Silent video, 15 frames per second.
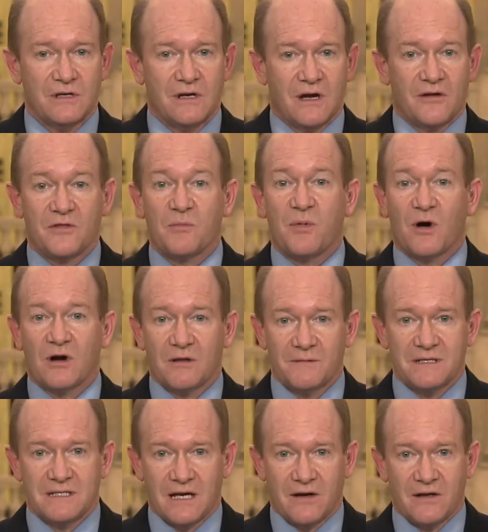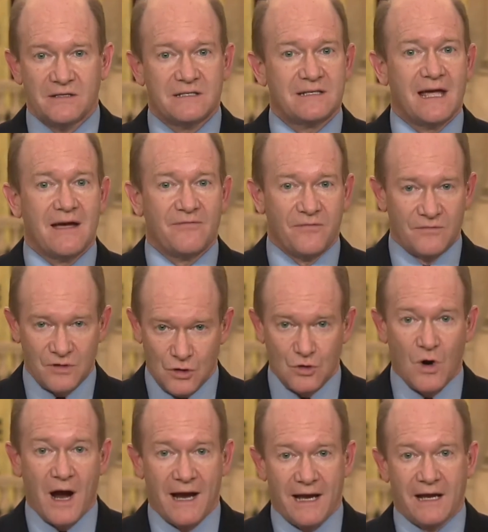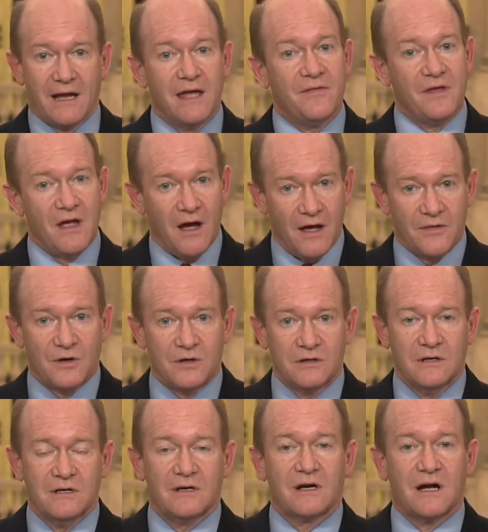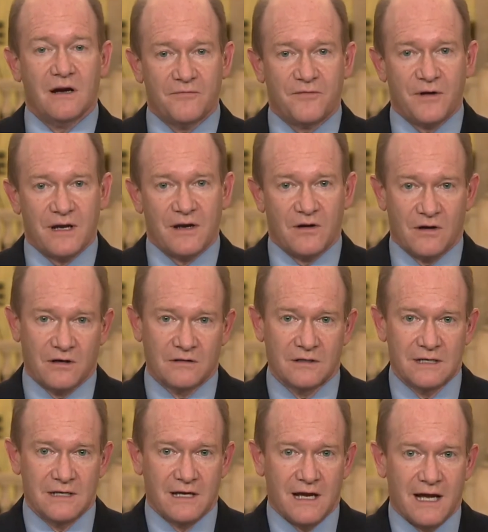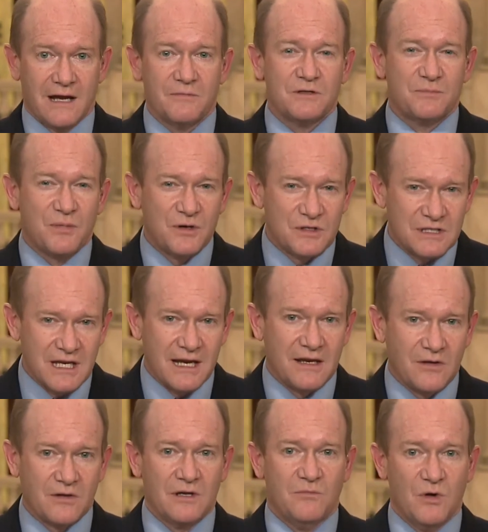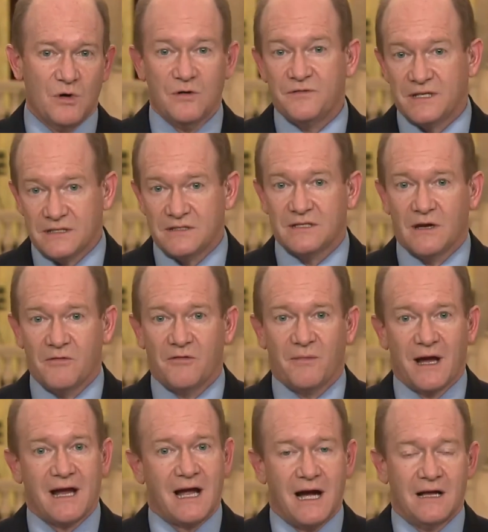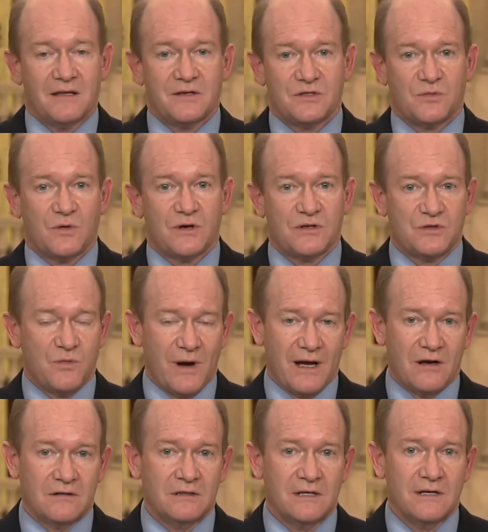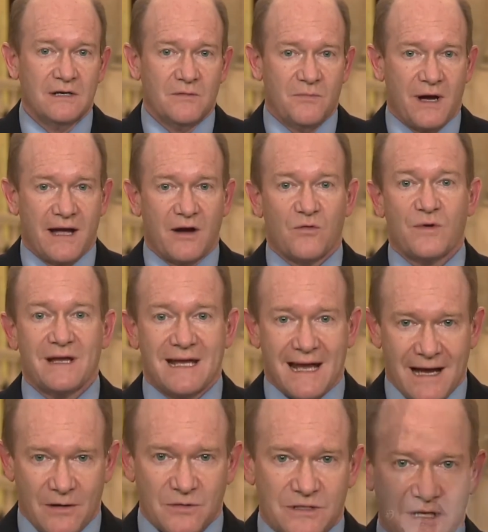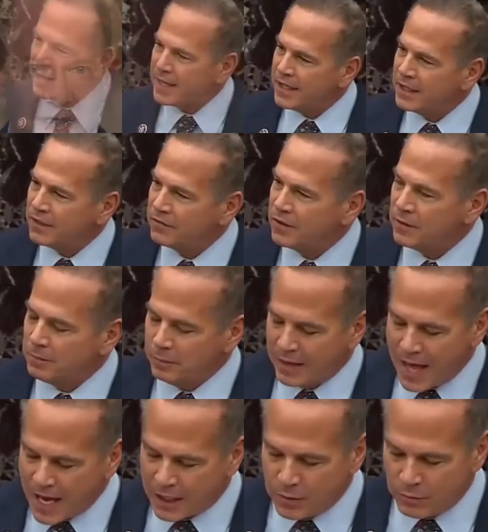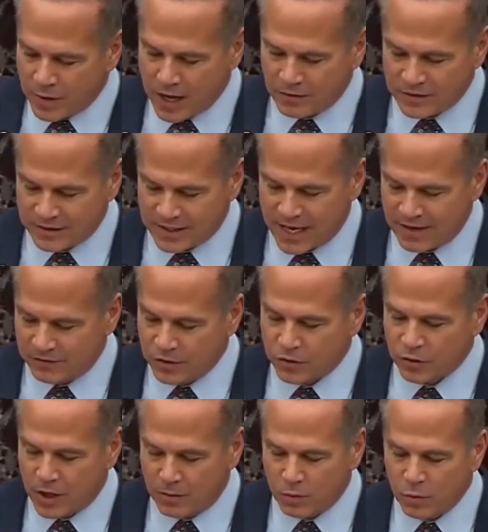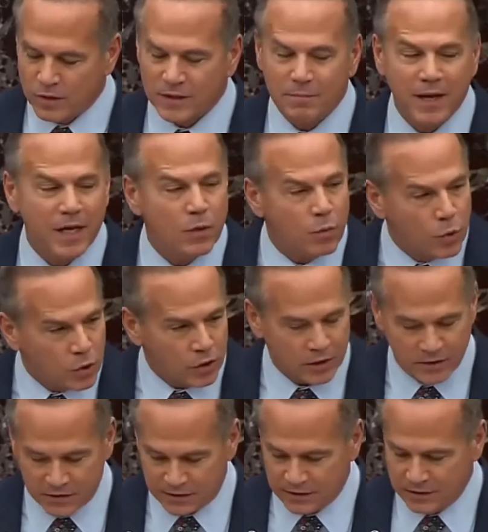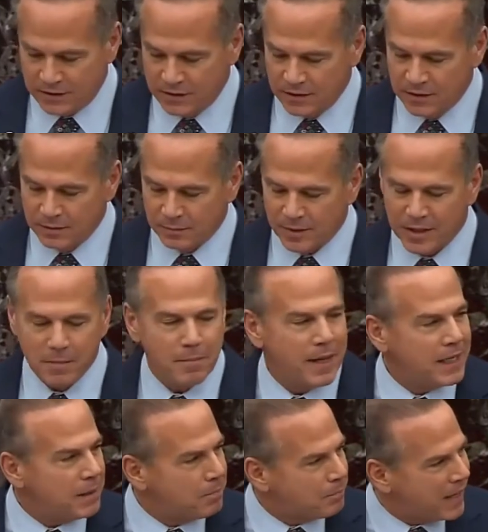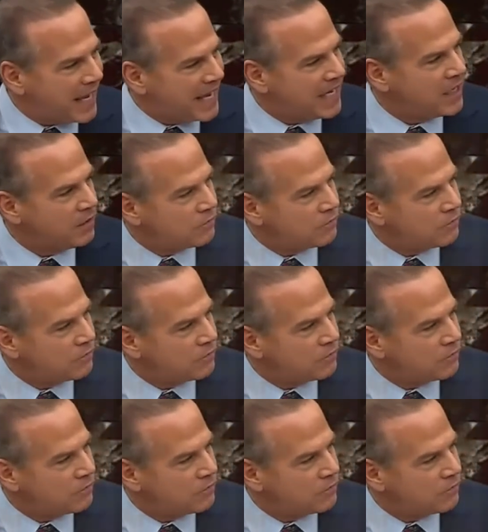of the parliamentarian staff crying and the other comforting her. I was particularly moved, and some of my colleagues were as well, by a recounting that someone who's part of the custodial staff, someone who's African American, said